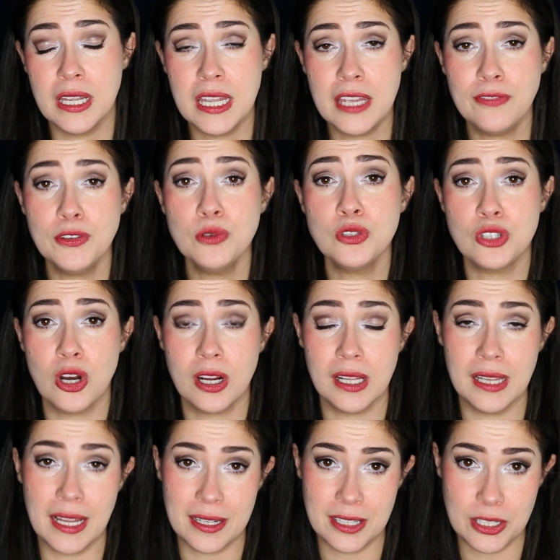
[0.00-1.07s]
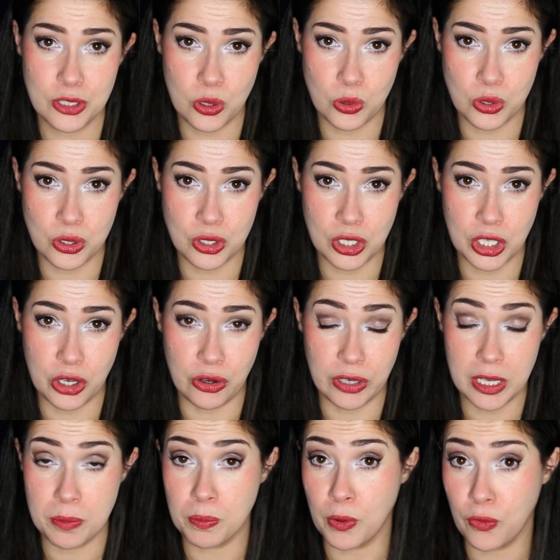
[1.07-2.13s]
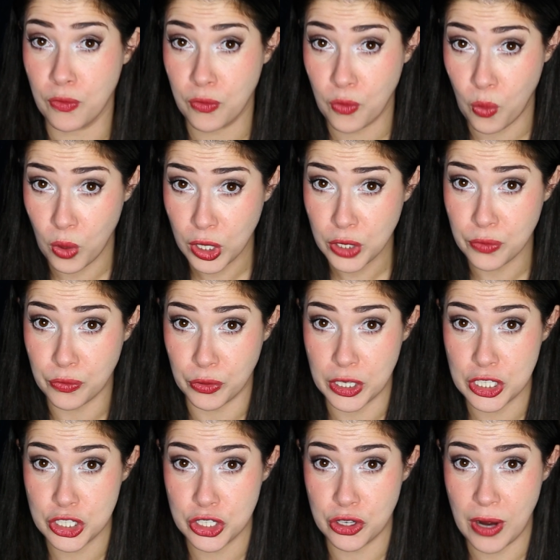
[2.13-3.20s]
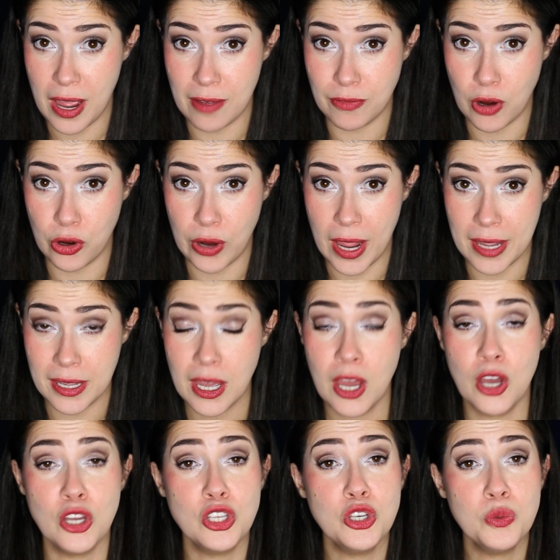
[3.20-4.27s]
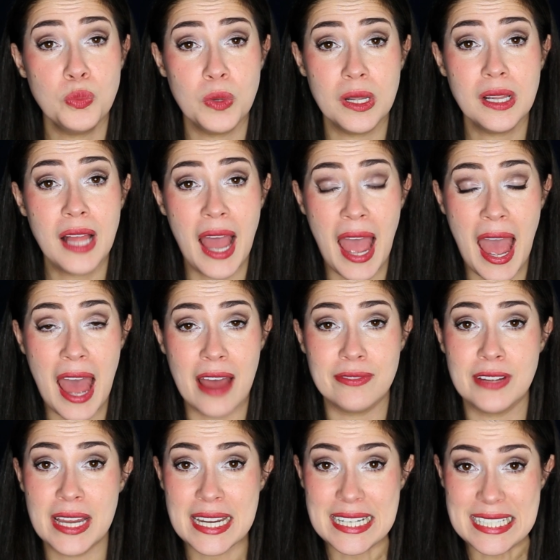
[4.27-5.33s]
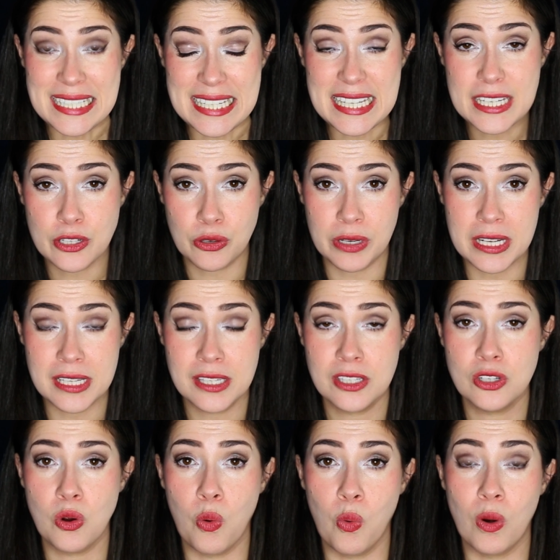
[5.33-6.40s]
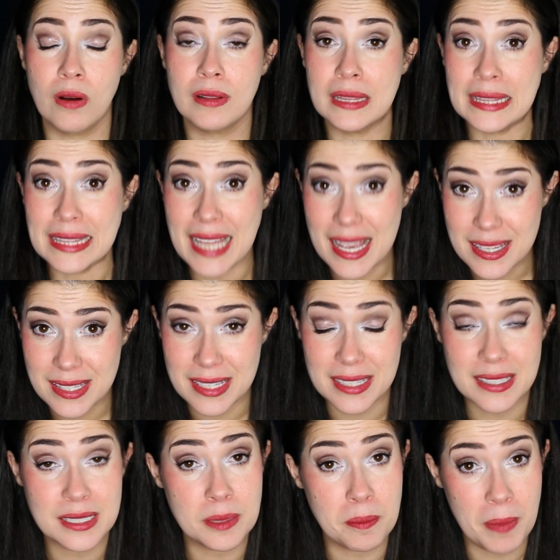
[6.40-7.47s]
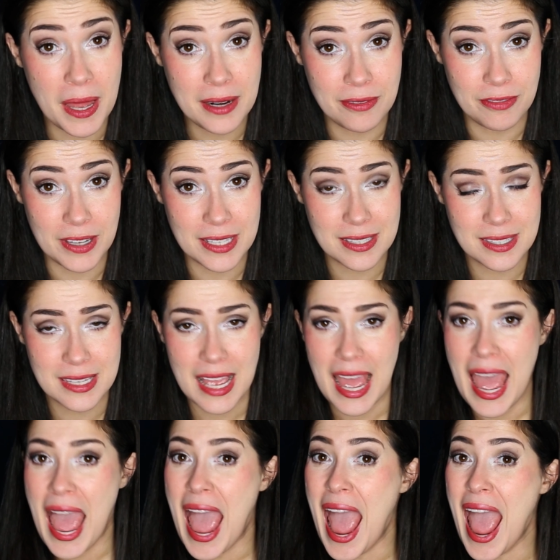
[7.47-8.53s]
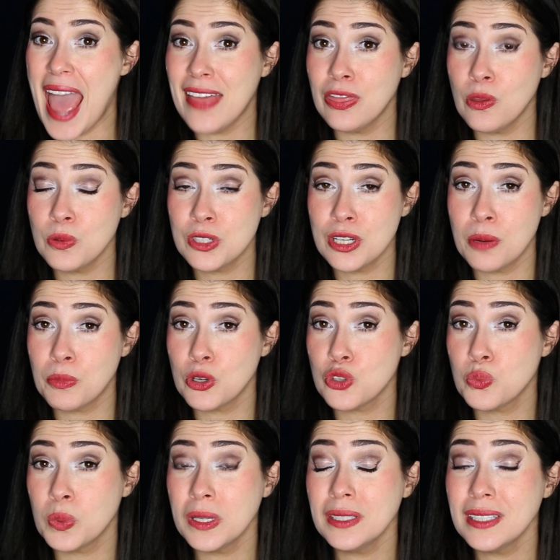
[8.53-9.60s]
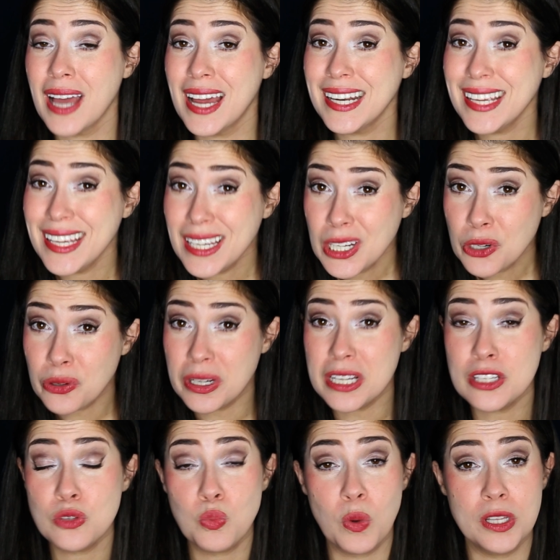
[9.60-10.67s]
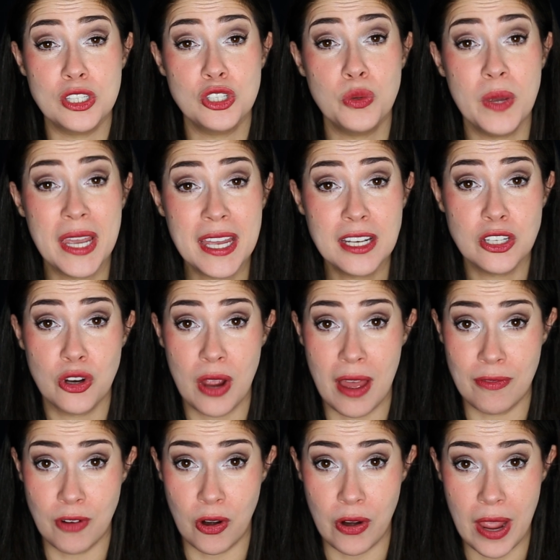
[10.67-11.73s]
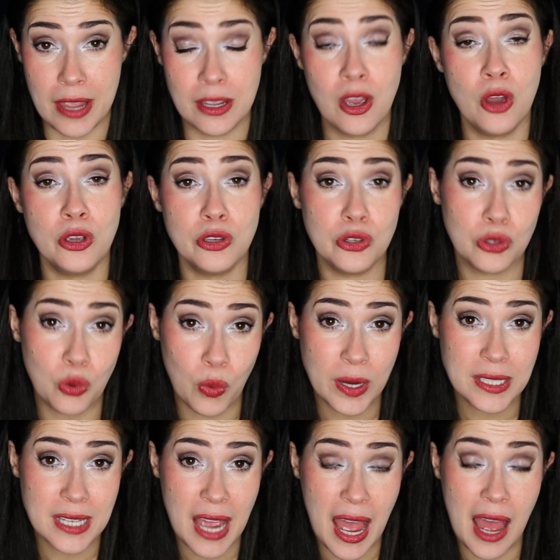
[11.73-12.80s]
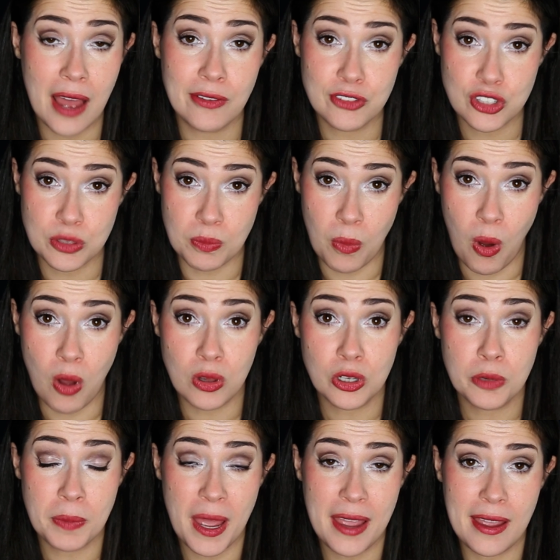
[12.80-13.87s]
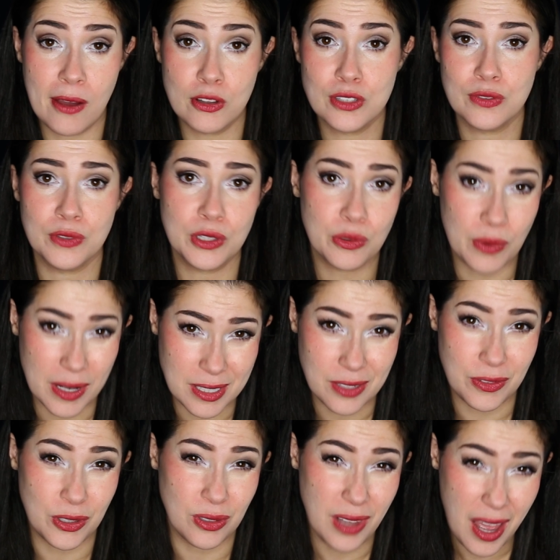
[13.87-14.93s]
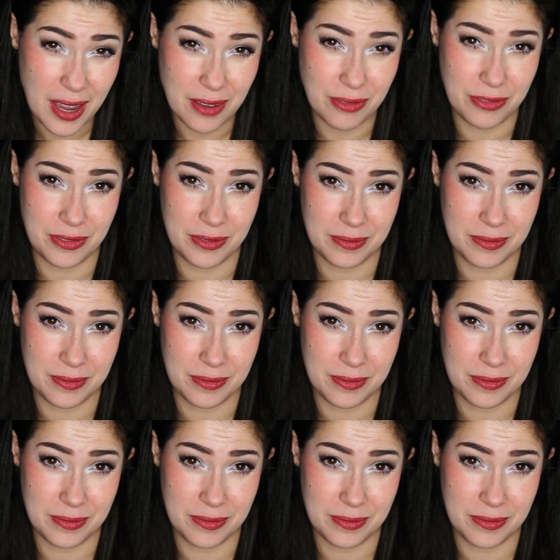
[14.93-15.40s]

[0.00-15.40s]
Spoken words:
if you start collecting Social Security before you've reached your FRA, you will have decreased or lessened benefits. And those numbers will not increase once you hit your FRA. You're going to have smaller payouts for the rest of your life.